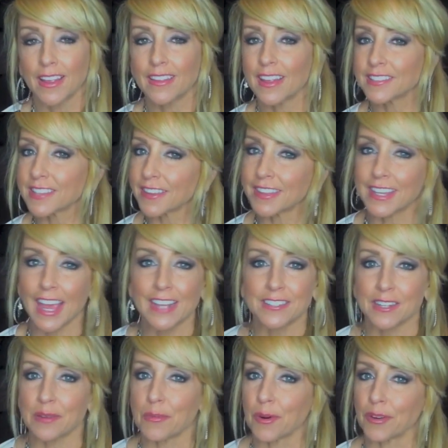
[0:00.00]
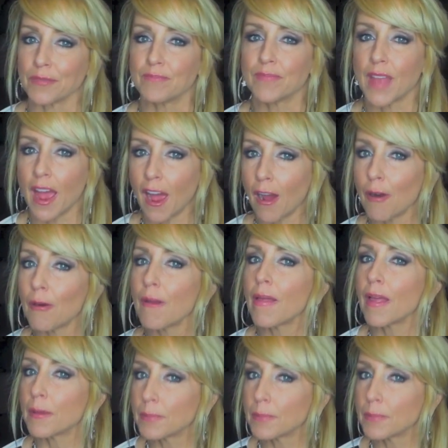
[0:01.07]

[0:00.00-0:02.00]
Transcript: That's not the case anymore. Now